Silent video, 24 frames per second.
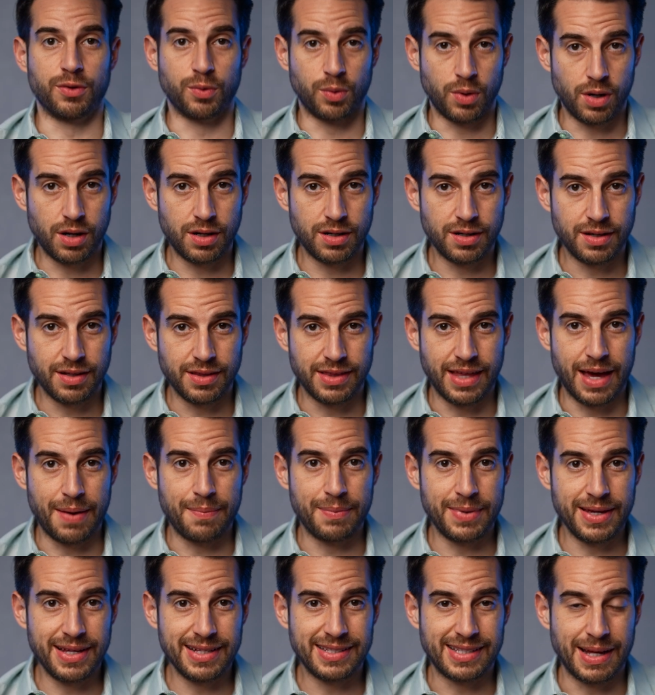one, that
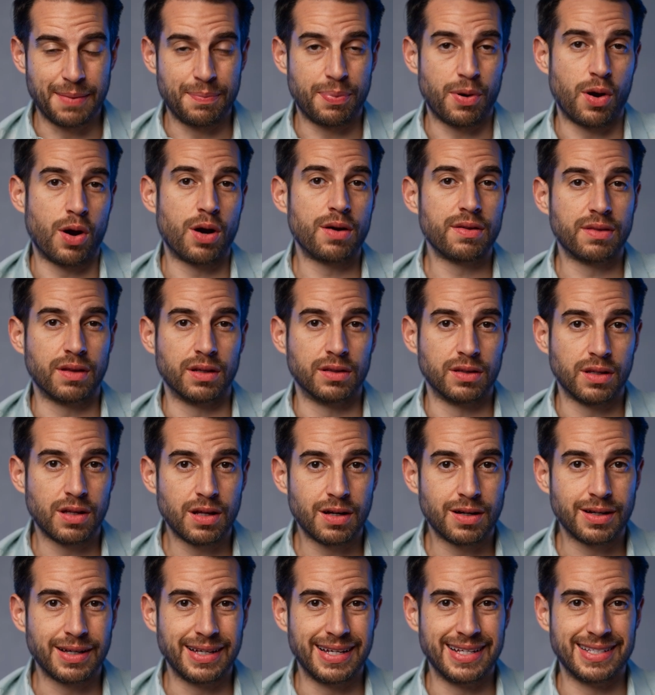means that part of the
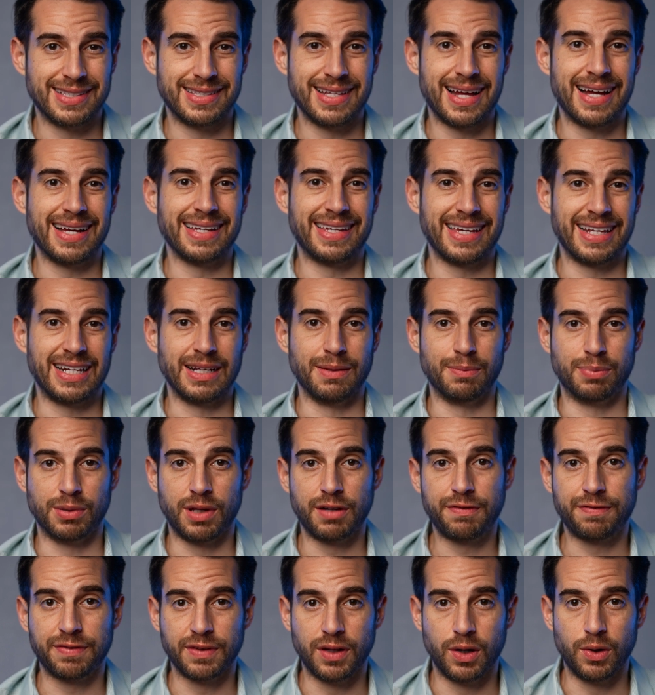lung is not getting
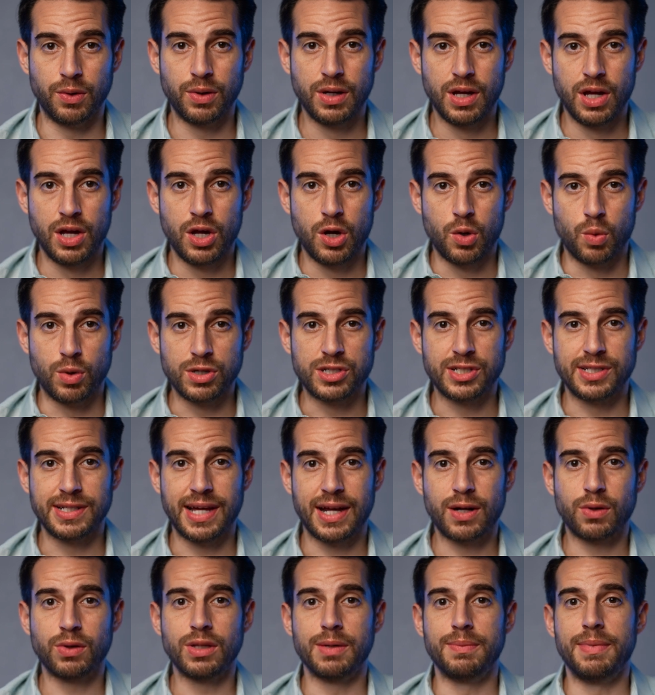blood flow, which
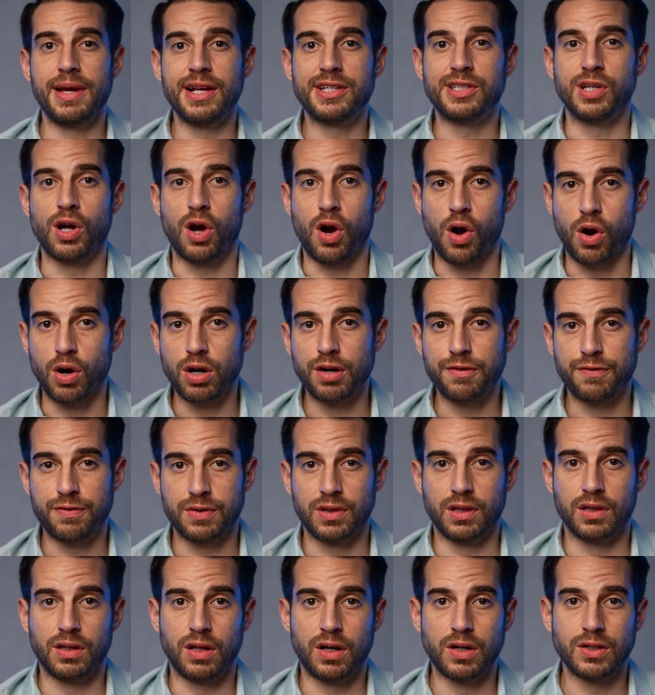not only makes it harder for
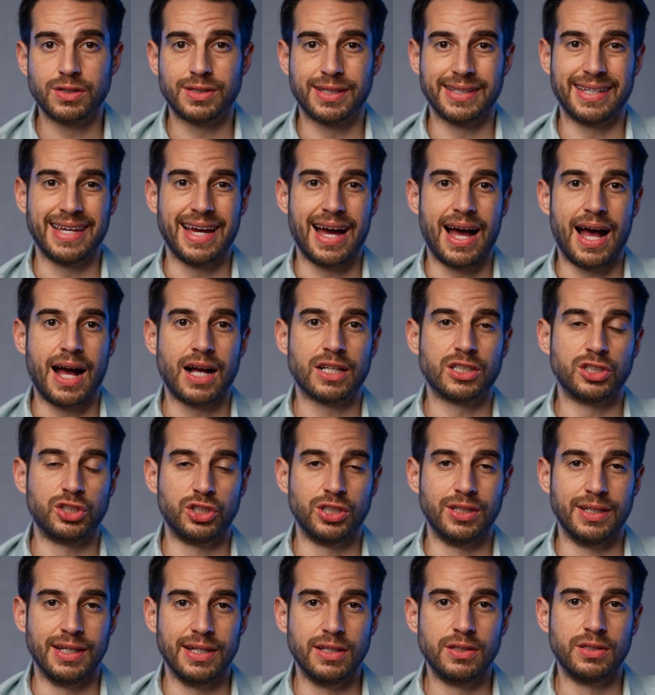the lungs to get
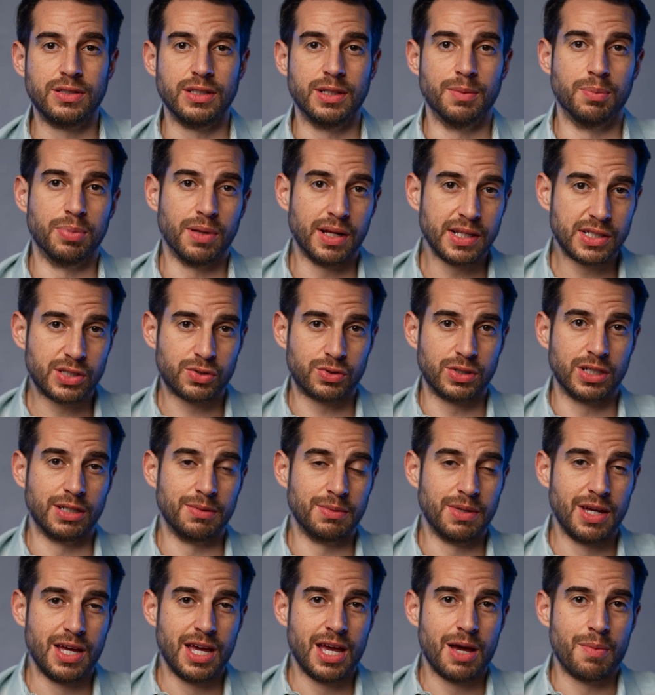oxygen into the bloodstream,
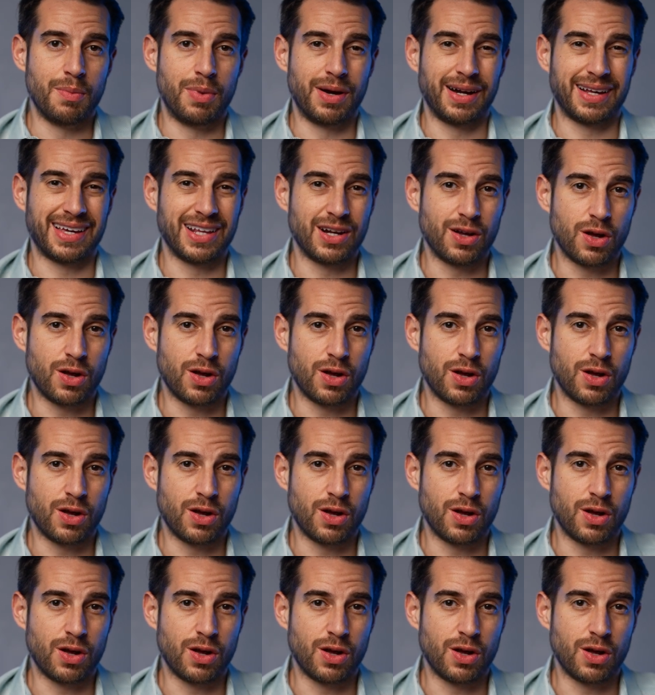but it can